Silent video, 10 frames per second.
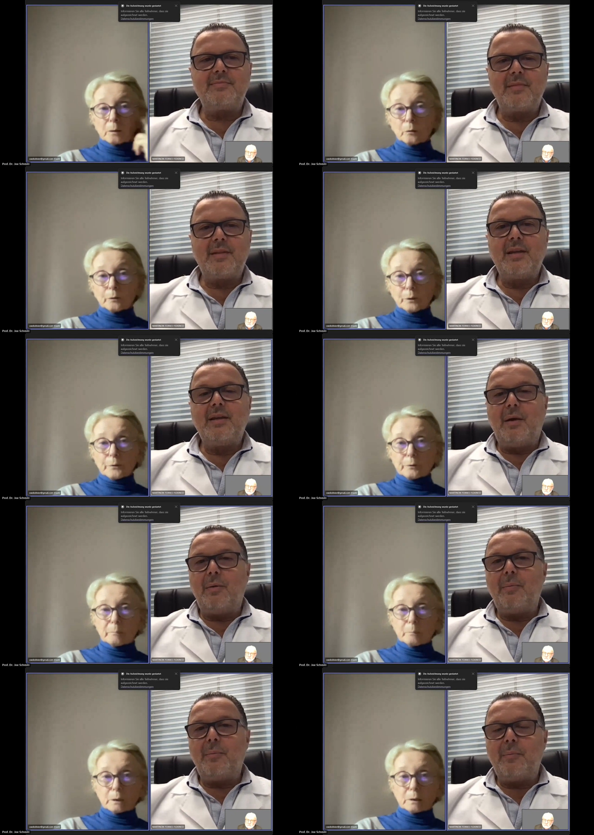Speaker 1: over three
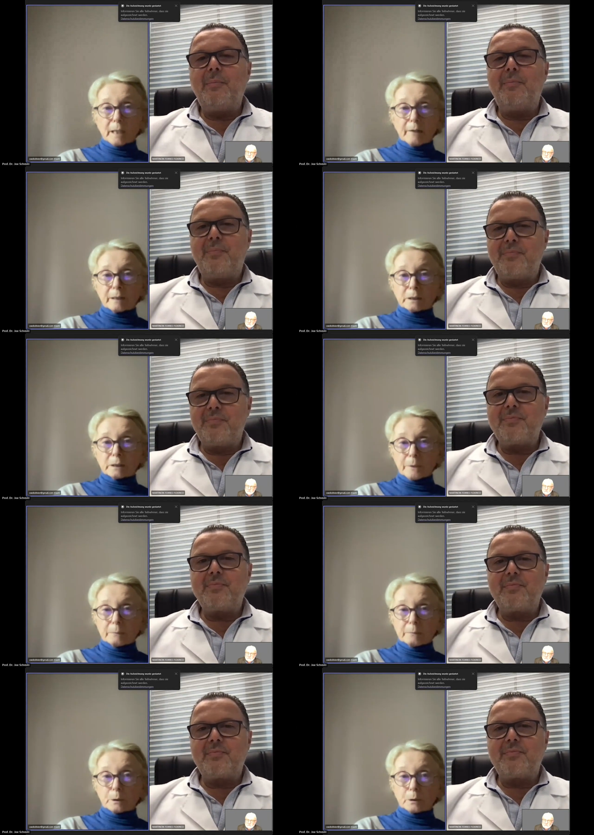months having some
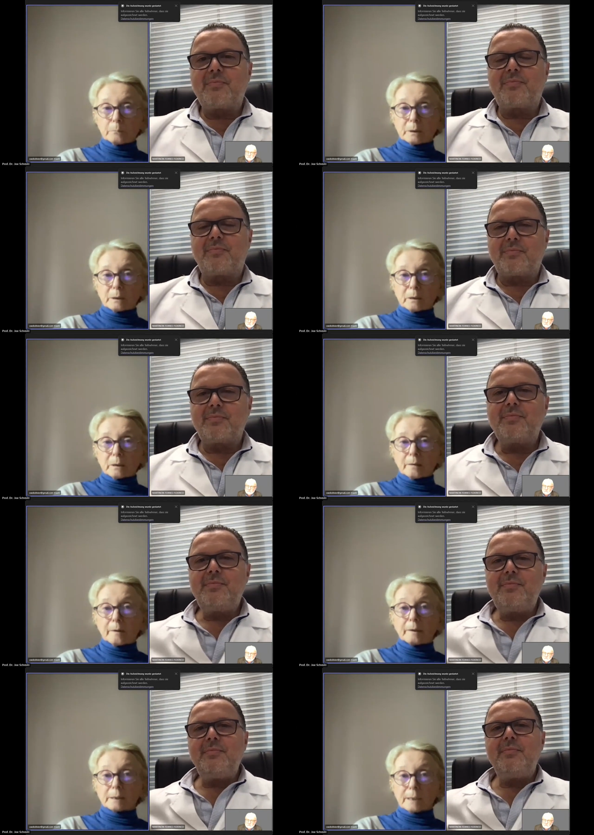symptoms, and
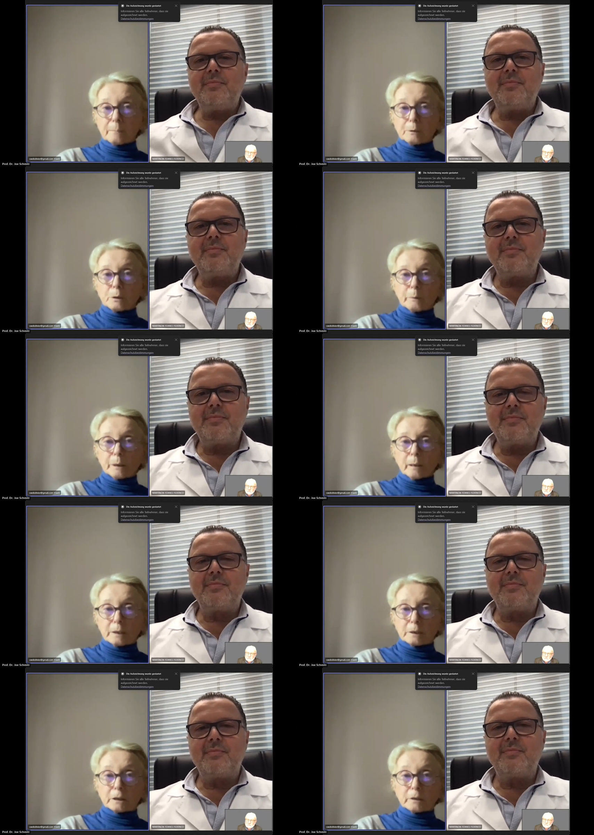there seems to be a
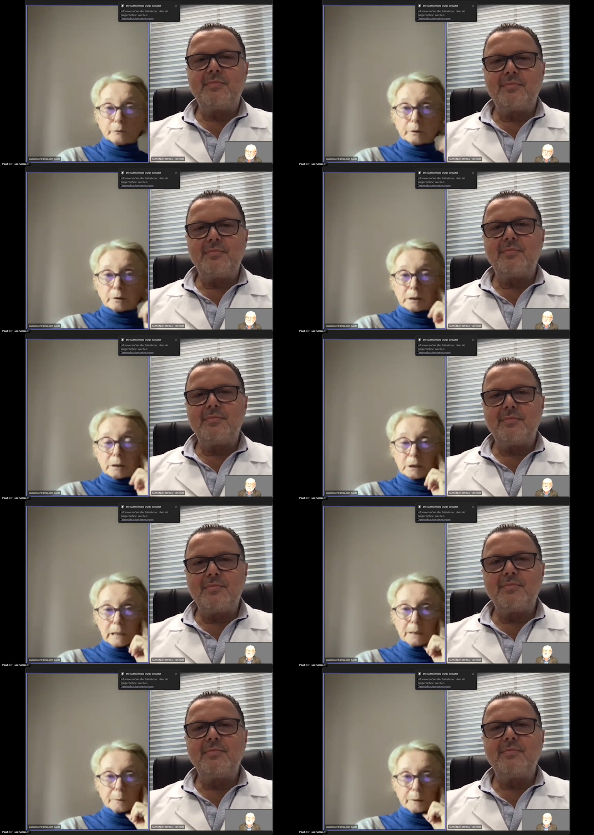large difference in
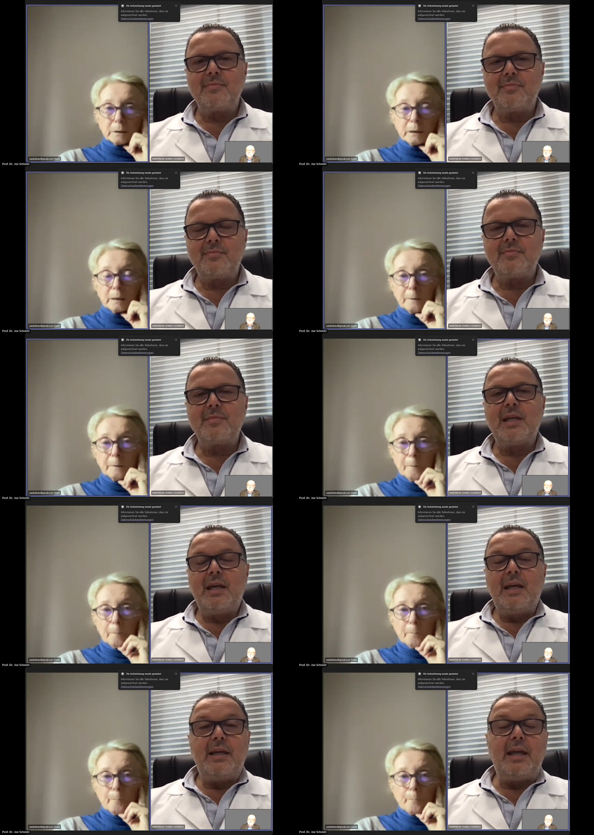children.
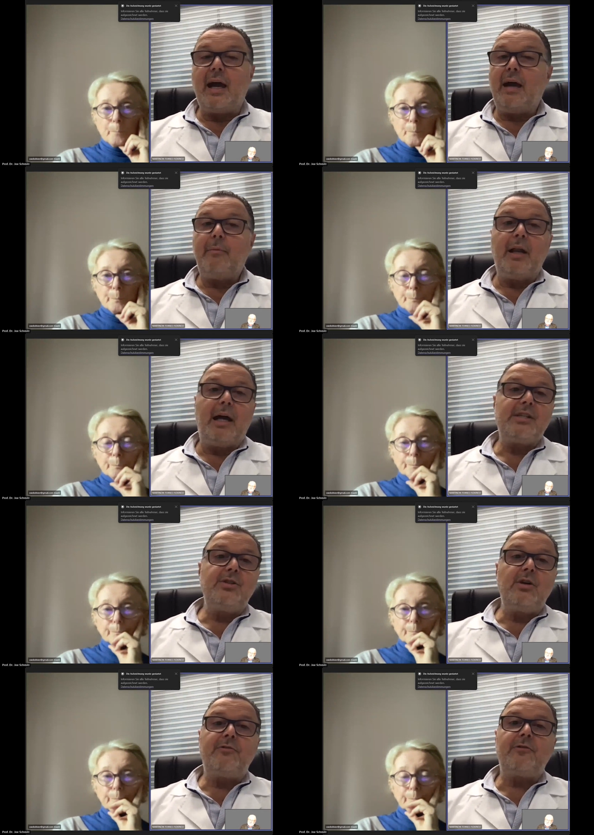
Speaker 2: Yeah, well, as you know
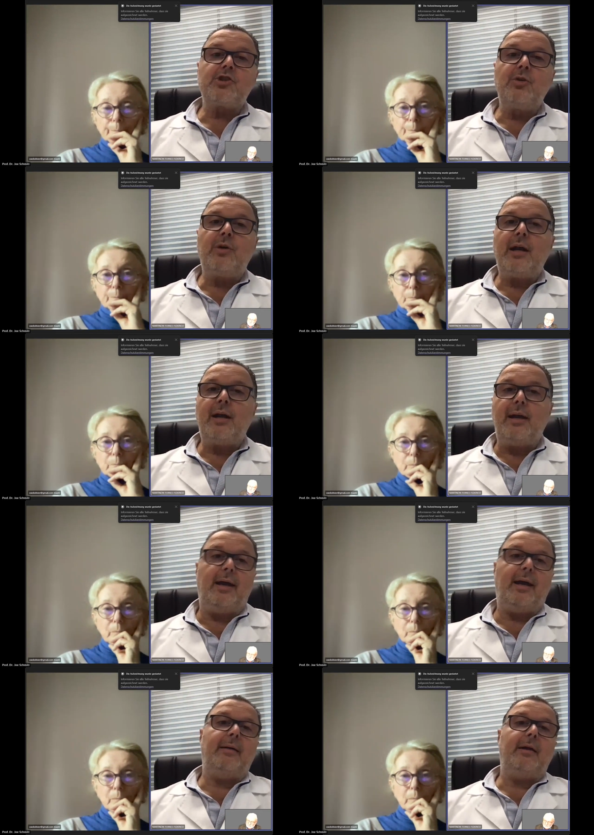for sure,
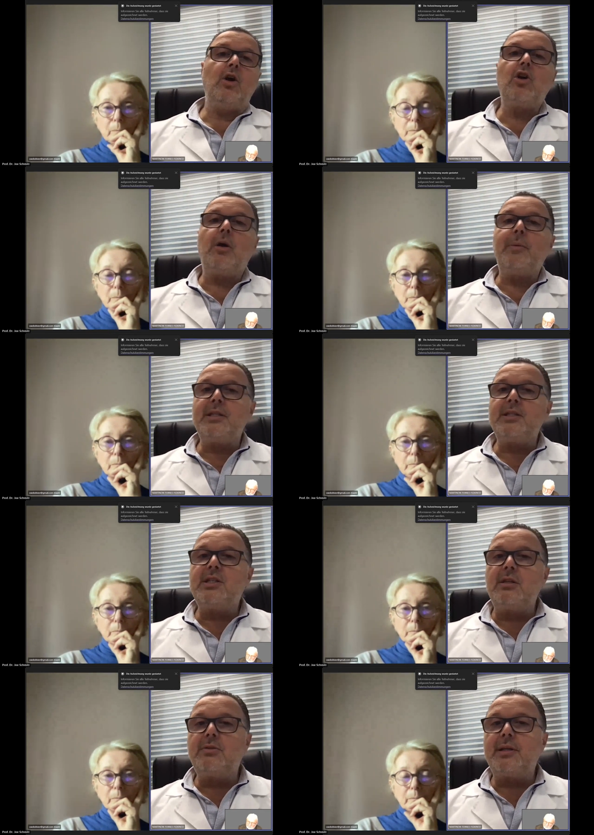uh, long COVID in
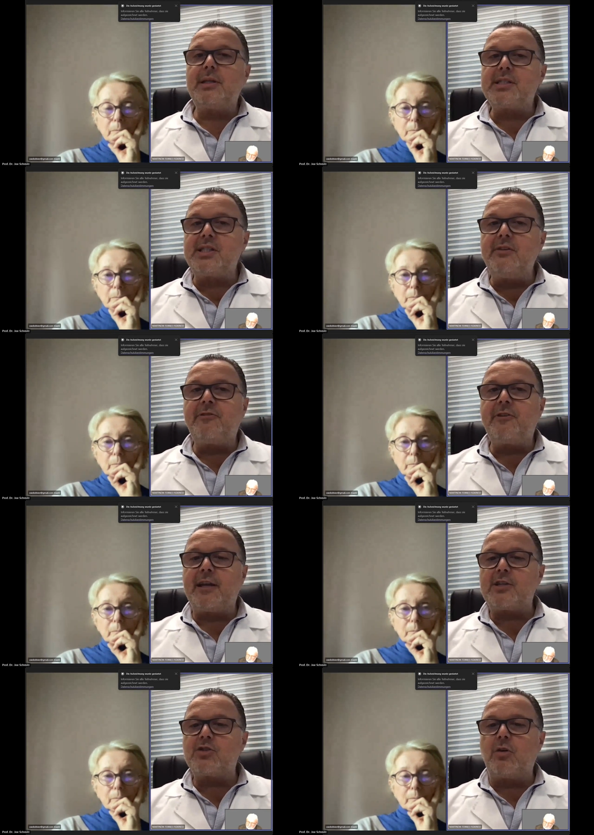children is different
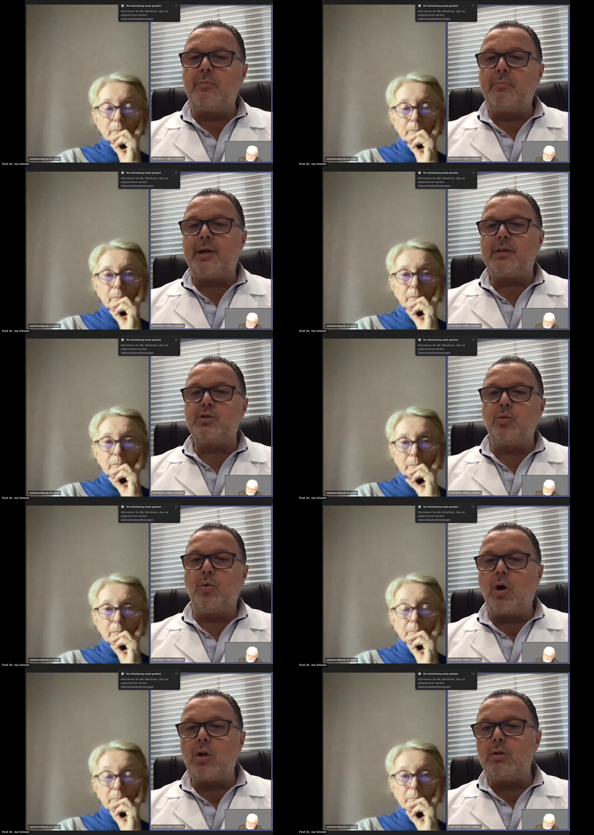as compared to
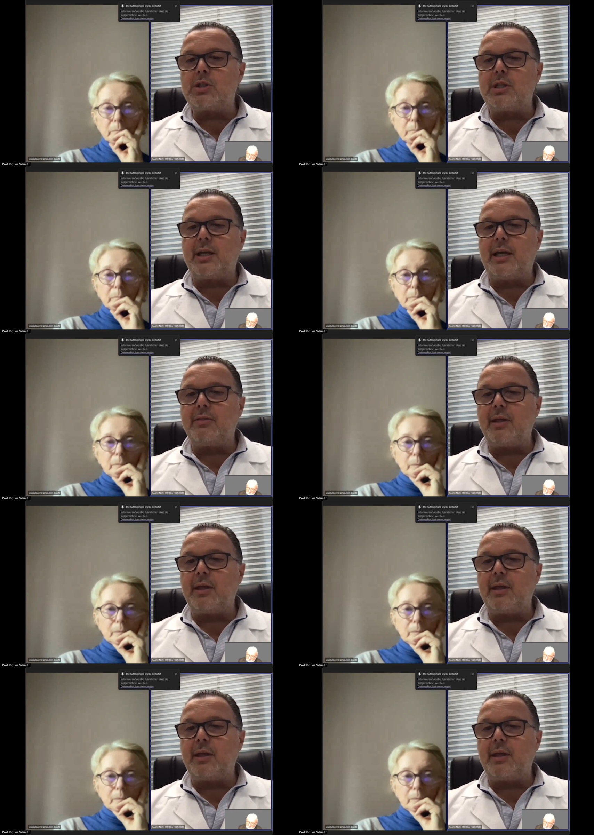adults. And I think,